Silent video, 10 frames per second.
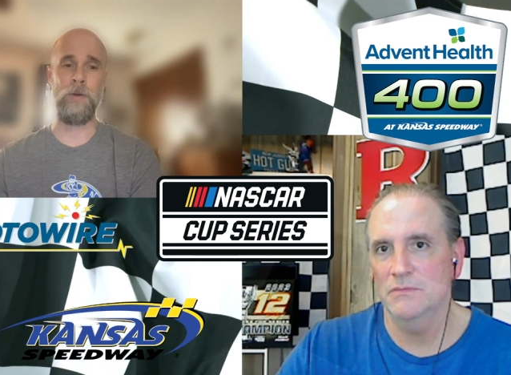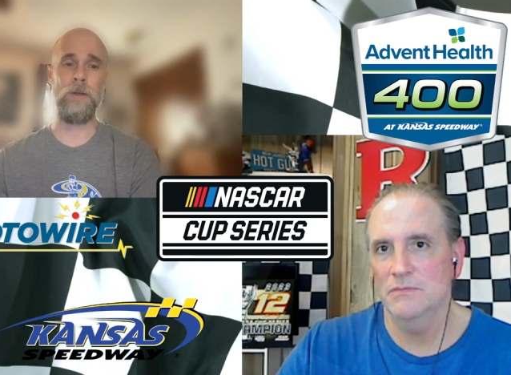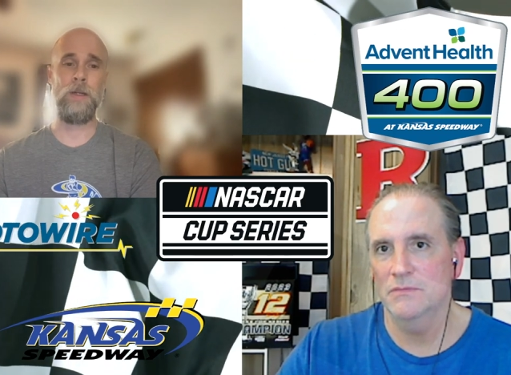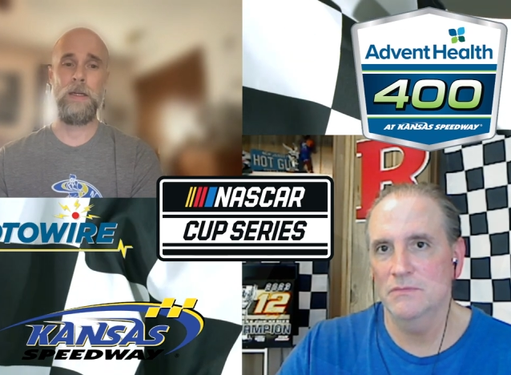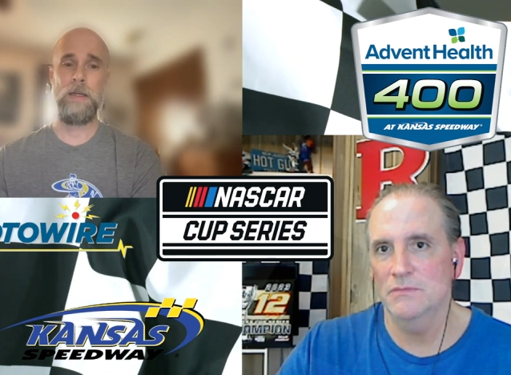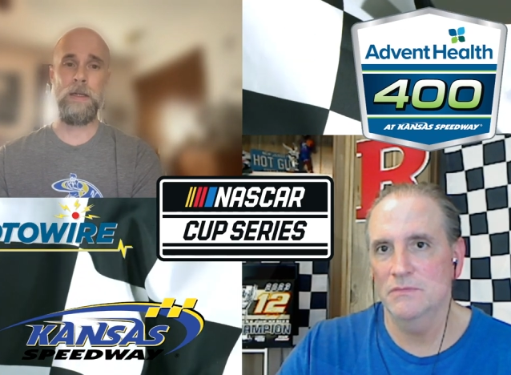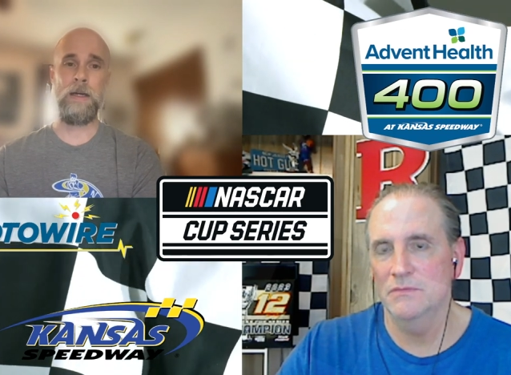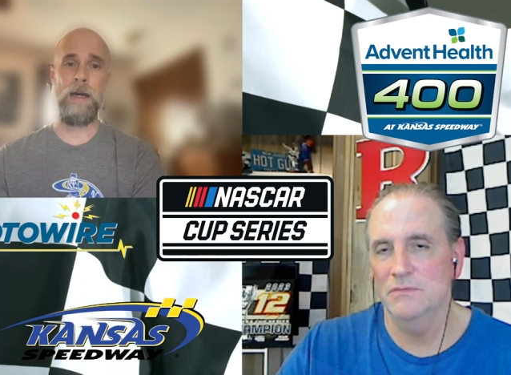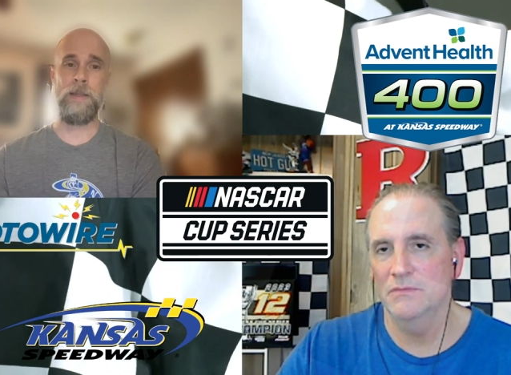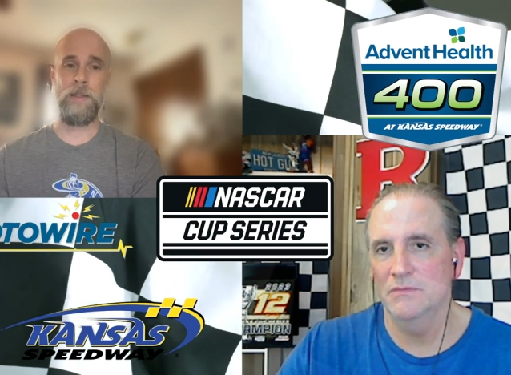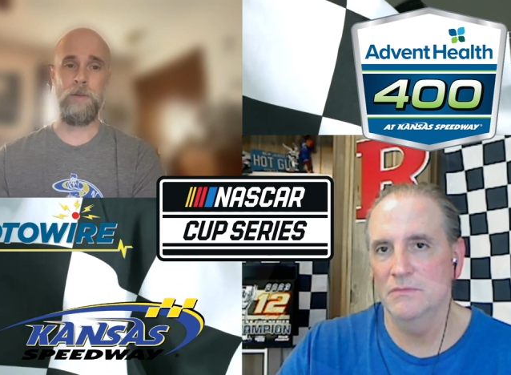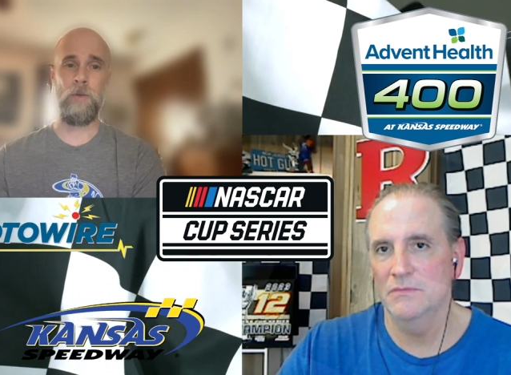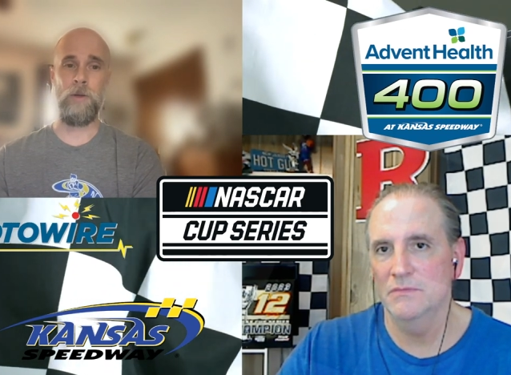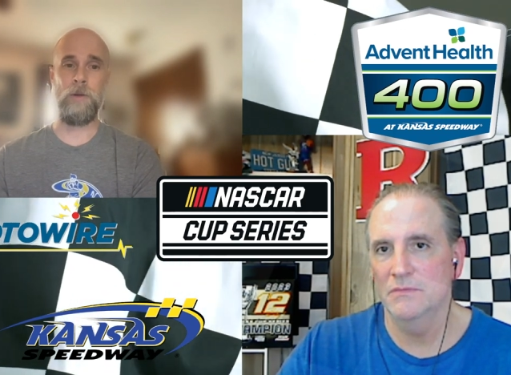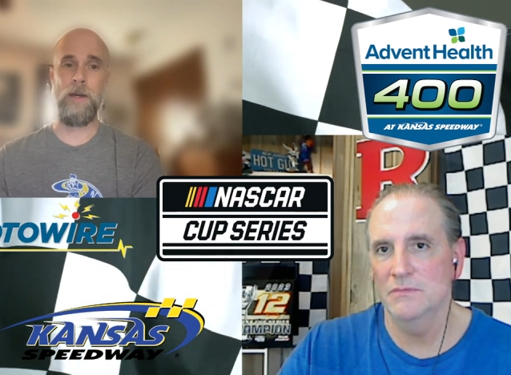Speaker 1: So uh, I think
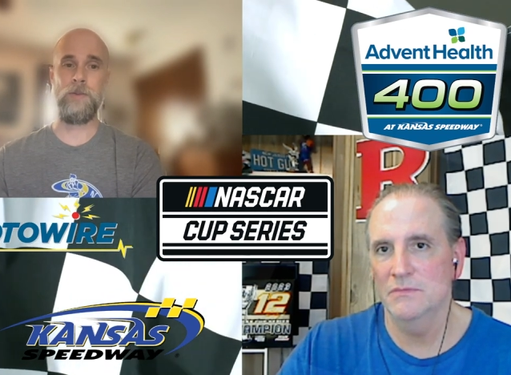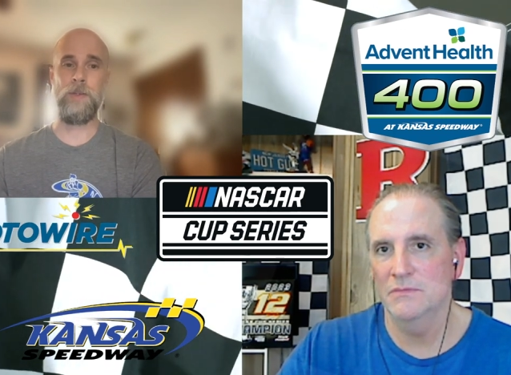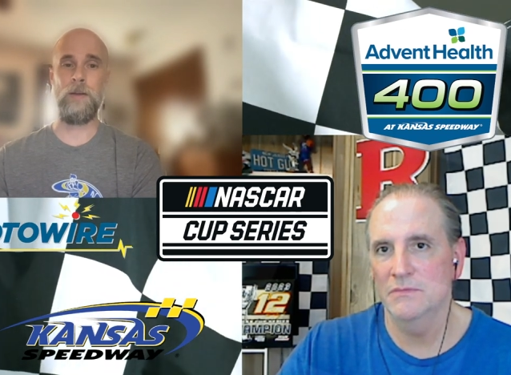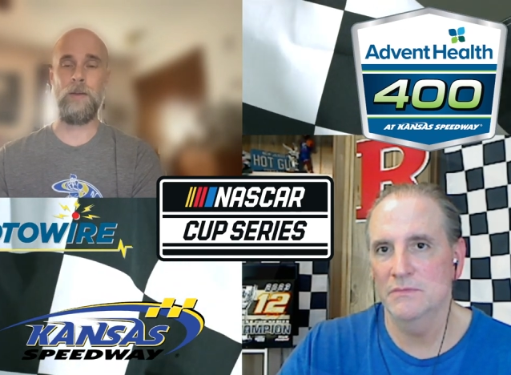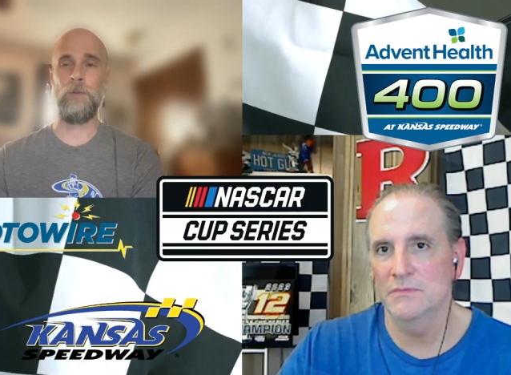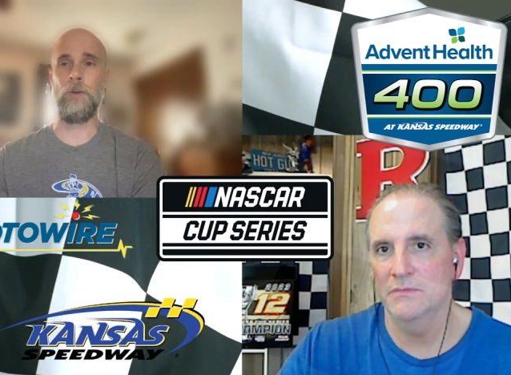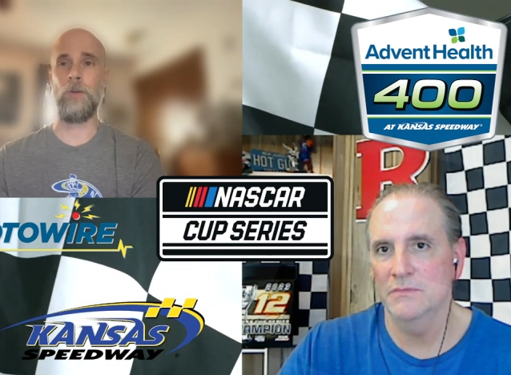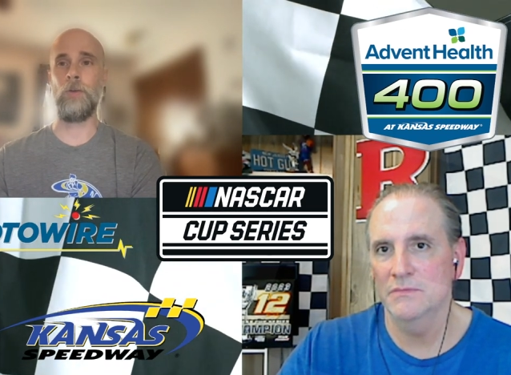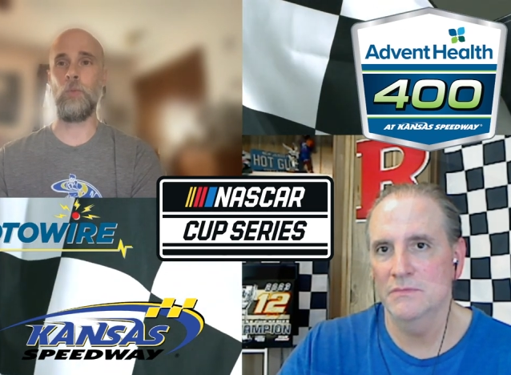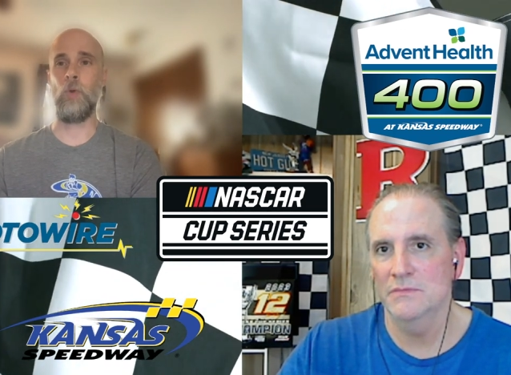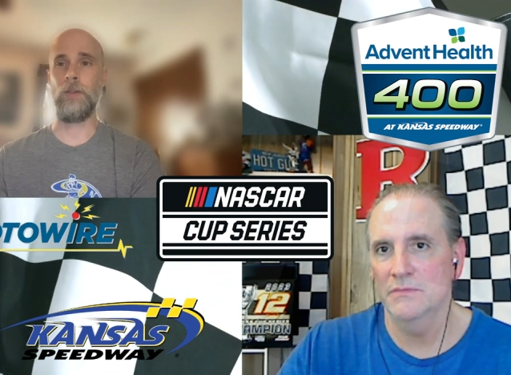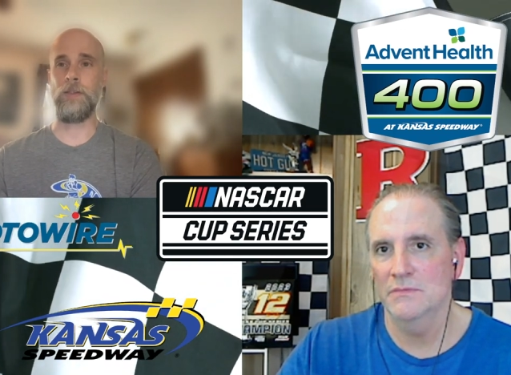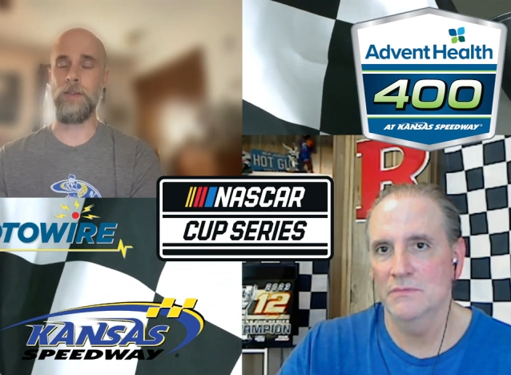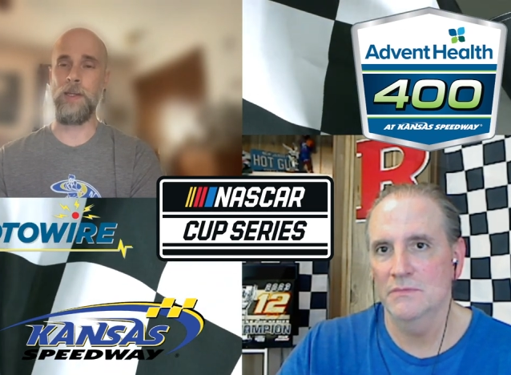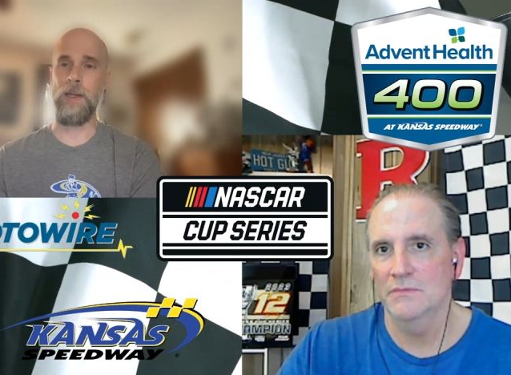Noah Gragson, if you're
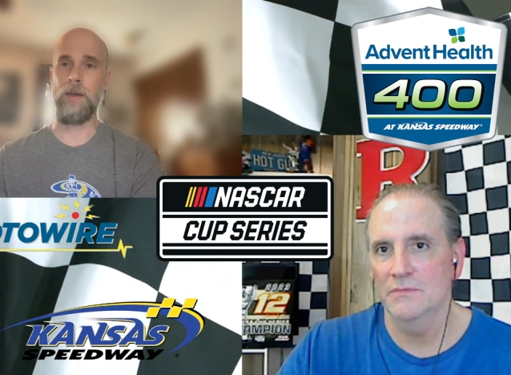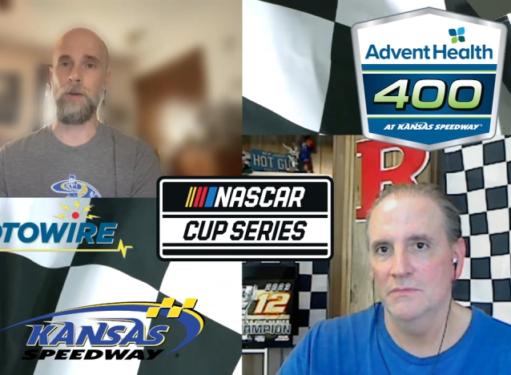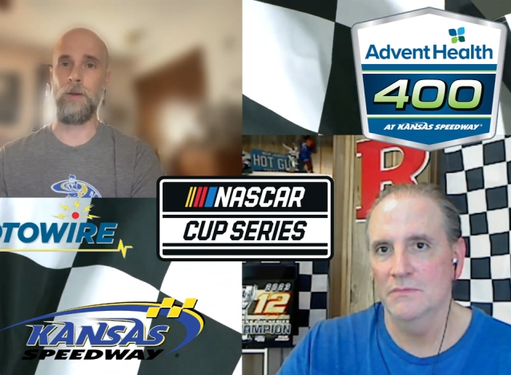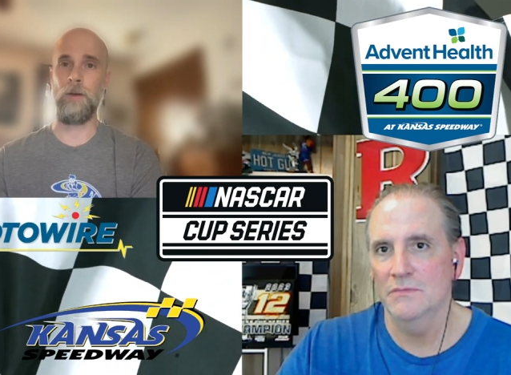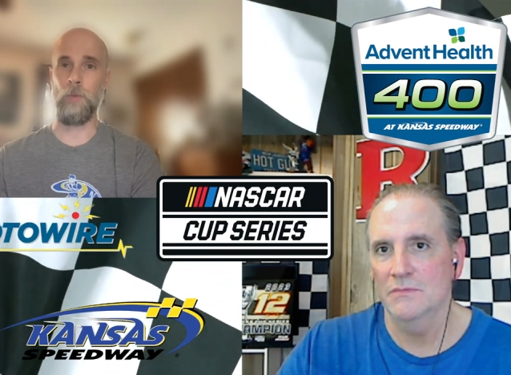willing to take a,